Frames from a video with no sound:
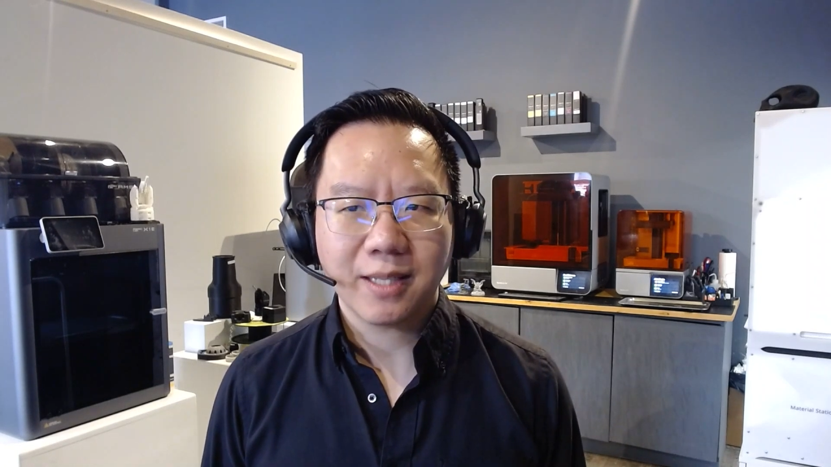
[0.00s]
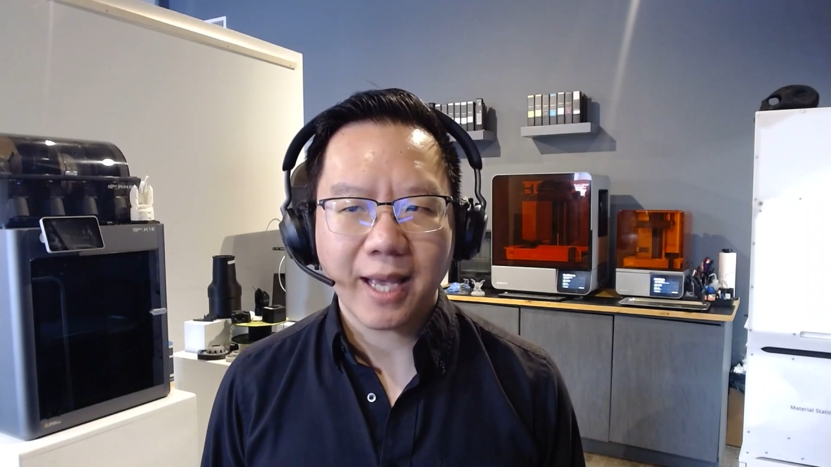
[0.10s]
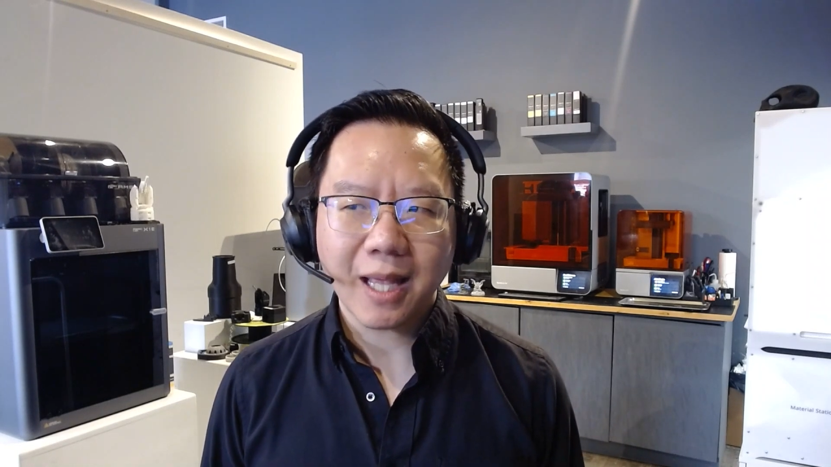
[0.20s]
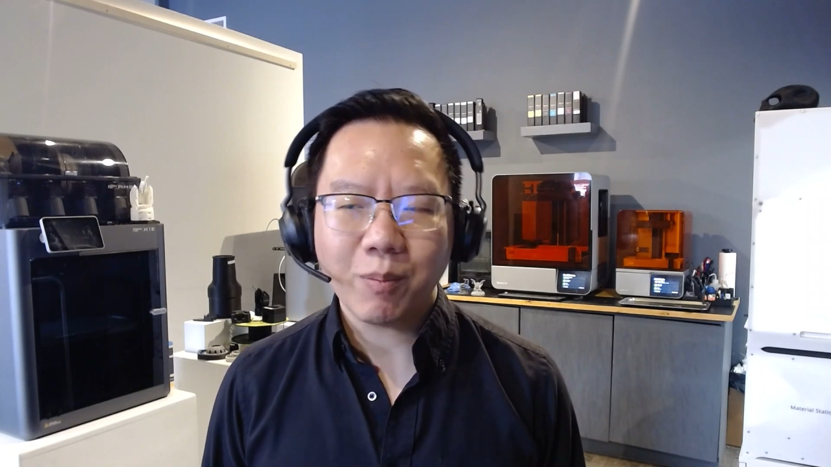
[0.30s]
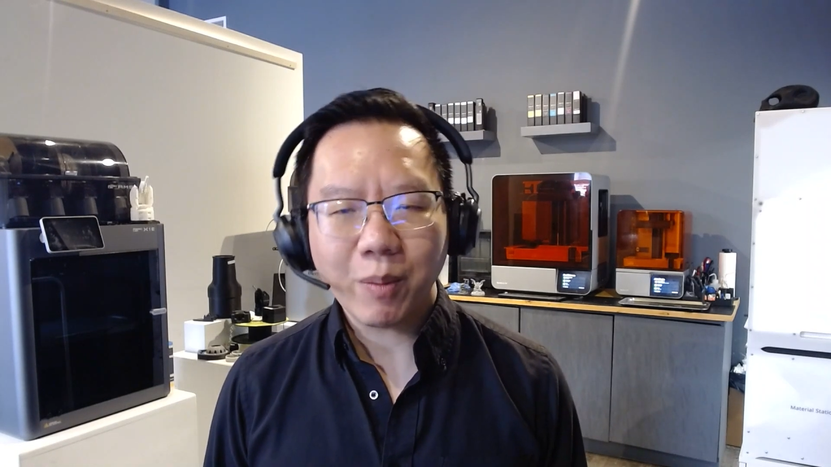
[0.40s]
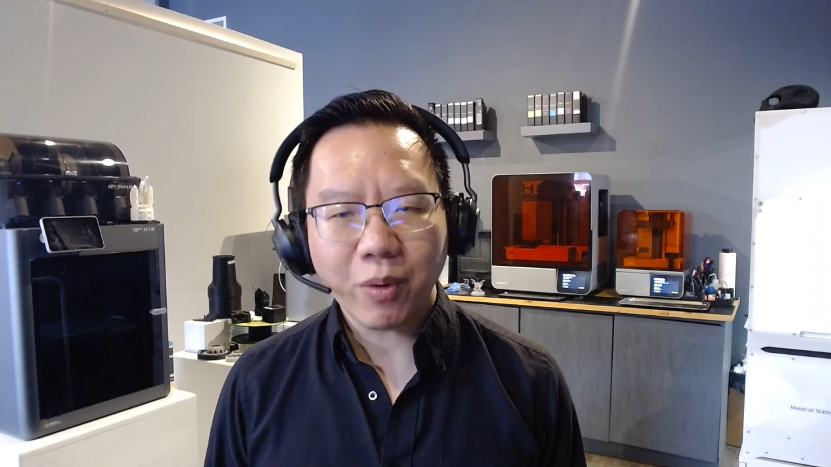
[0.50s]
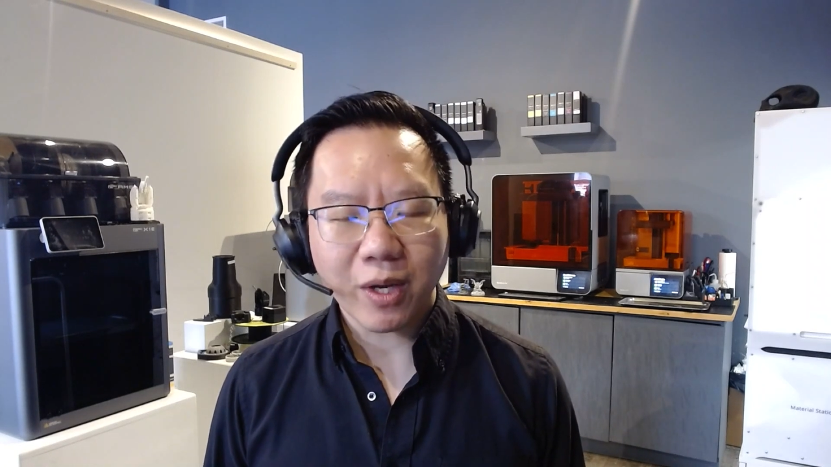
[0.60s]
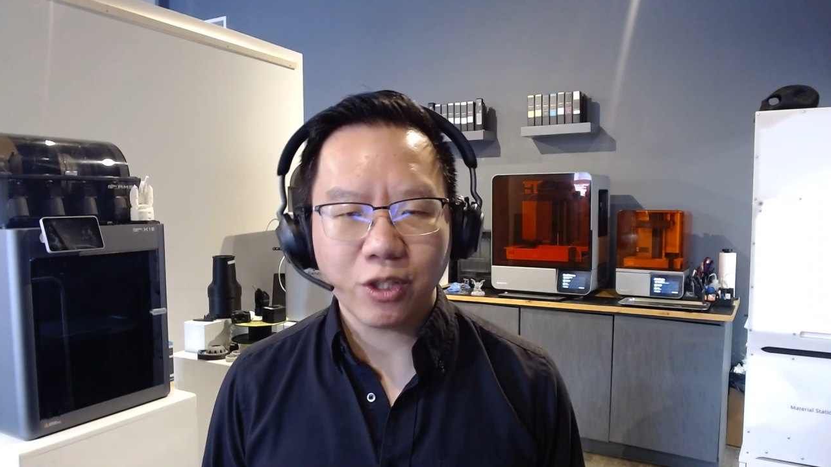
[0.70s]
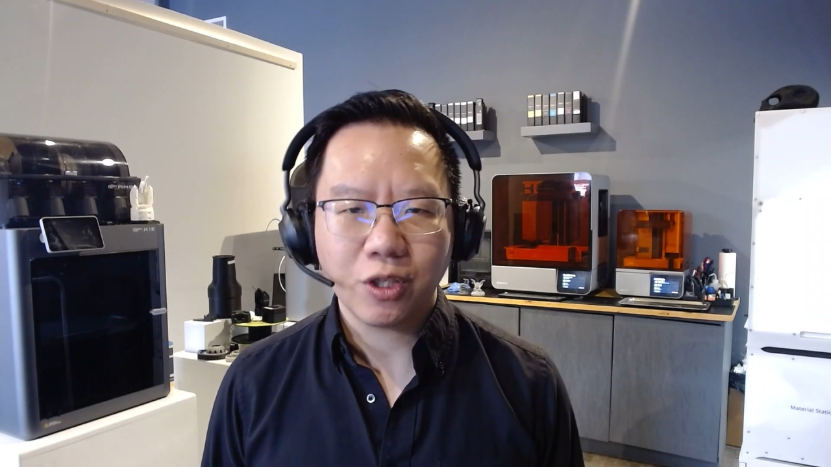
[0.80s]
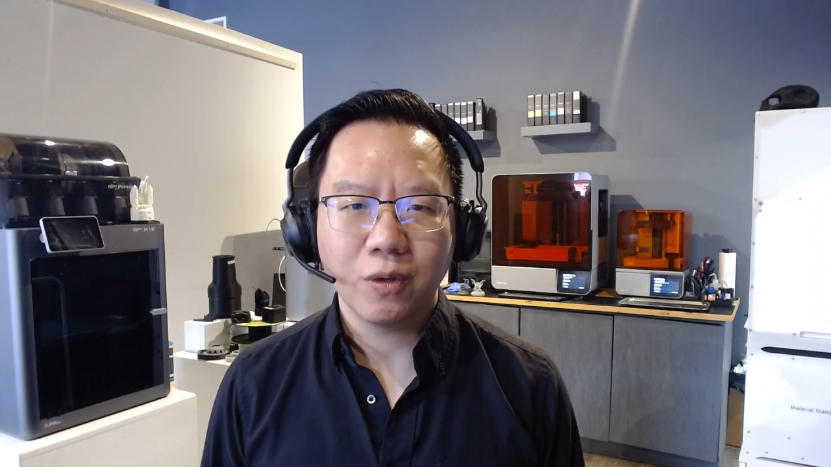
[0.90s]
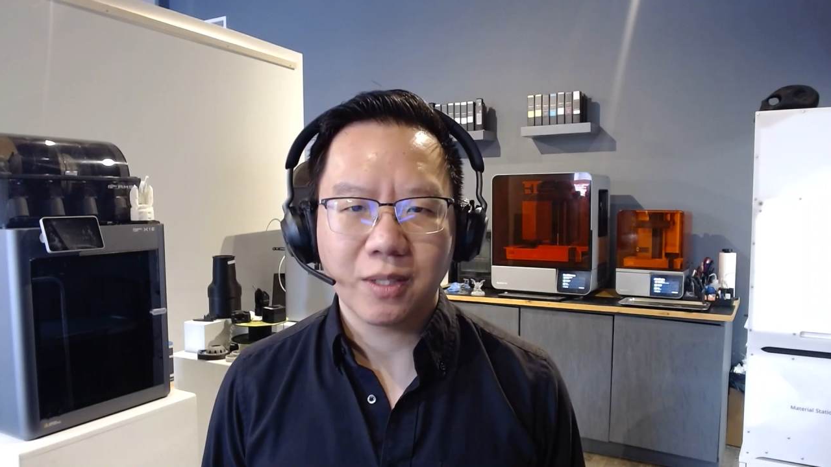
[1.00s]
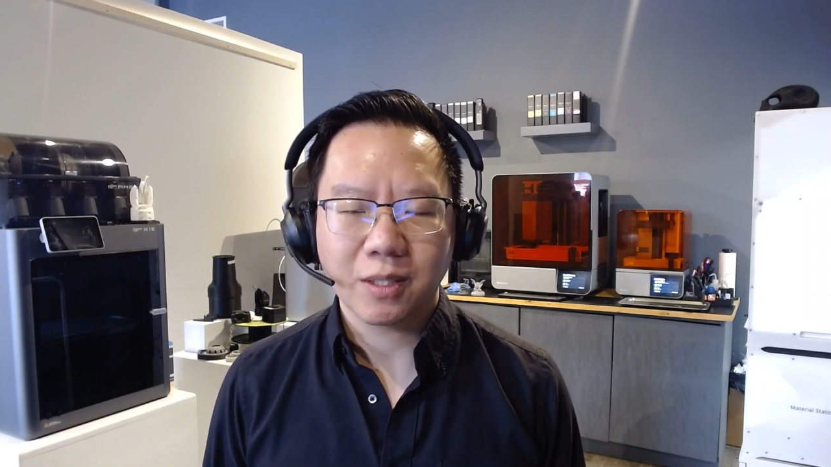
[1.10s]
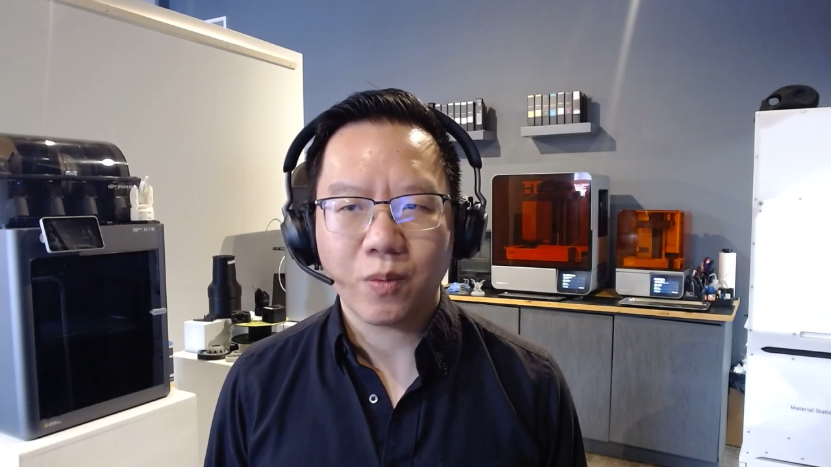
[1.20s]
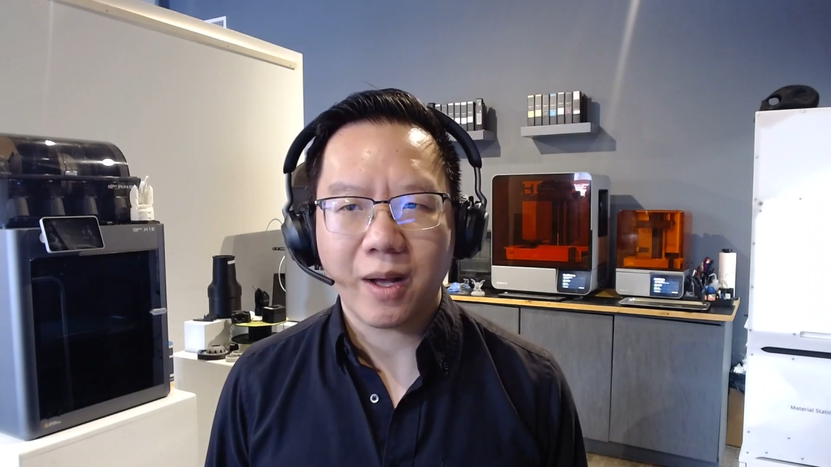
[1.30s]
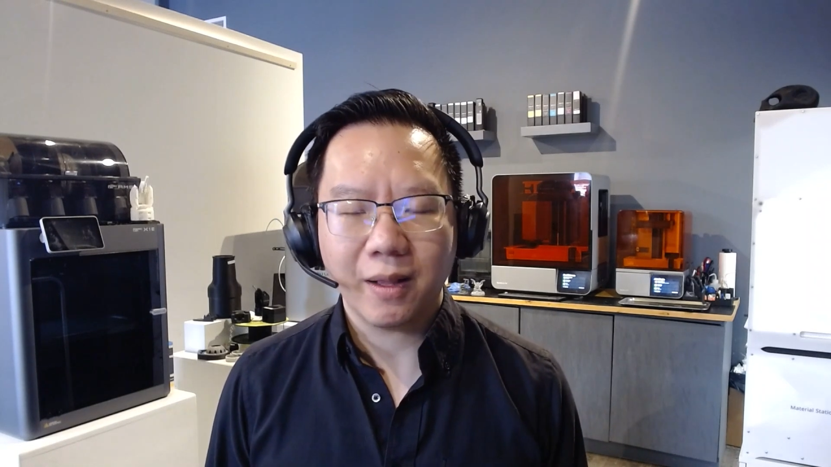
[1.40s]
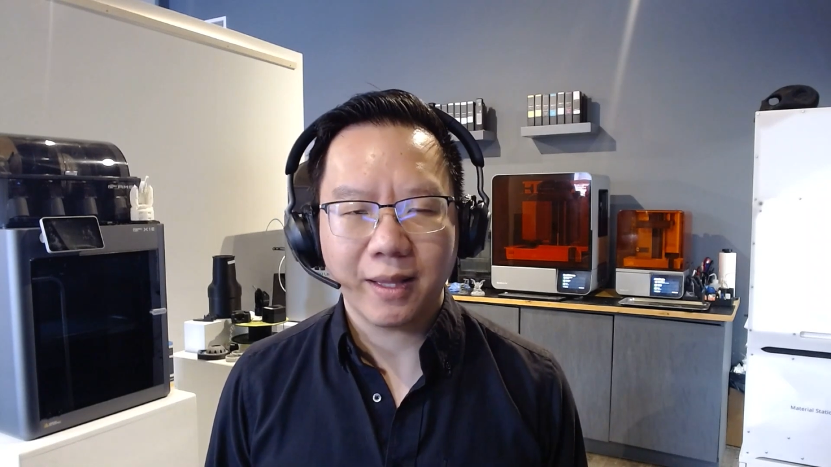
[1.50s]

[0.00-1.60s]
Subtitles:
and then people can choose as well.